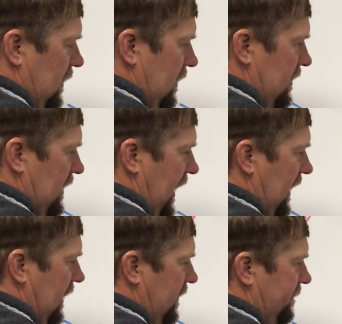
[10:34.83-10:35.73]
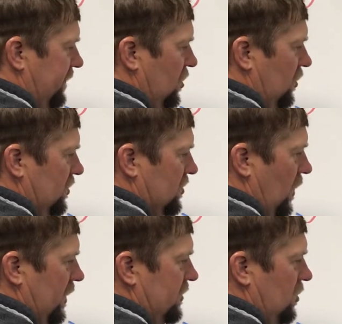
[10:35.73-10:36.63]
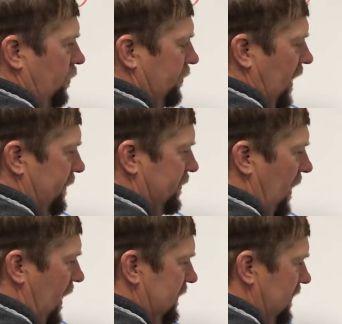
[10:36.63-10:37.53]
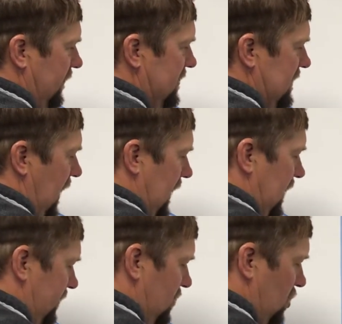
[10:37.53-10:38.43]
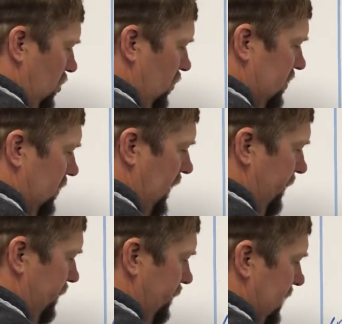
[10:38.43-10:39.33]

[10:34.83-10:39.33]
Negative 2, square root of 2 times positive is negative 2, so that the